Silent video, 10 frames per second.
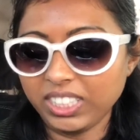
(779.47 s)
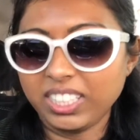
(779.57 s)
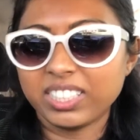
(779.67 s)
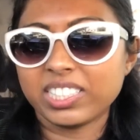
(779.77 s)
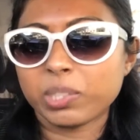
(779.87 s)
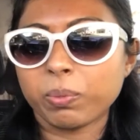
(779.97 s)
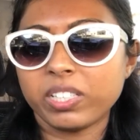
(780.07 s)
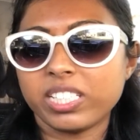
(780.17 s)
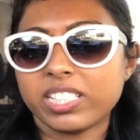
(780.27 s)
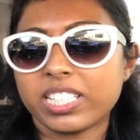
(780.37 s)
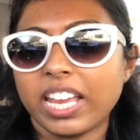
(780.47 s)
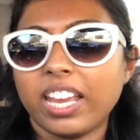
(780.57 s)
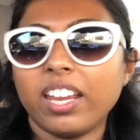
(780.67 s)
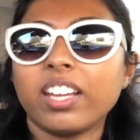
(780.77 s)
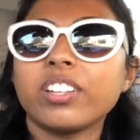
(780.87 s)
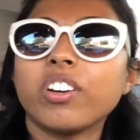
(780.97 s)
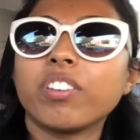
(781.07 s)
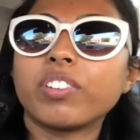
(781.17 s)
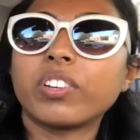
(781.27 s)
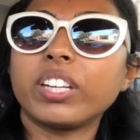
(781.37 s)
This one is Anne
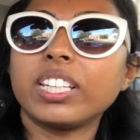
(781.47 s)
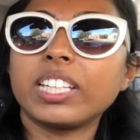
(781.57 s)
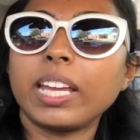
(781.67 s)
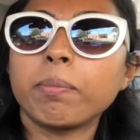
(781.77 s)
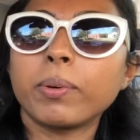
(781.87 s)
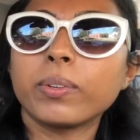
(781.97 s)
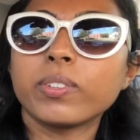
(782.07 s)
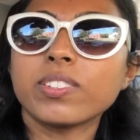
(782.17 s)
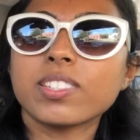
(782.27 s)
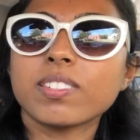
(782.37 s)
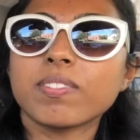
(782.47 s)
of Green Gables.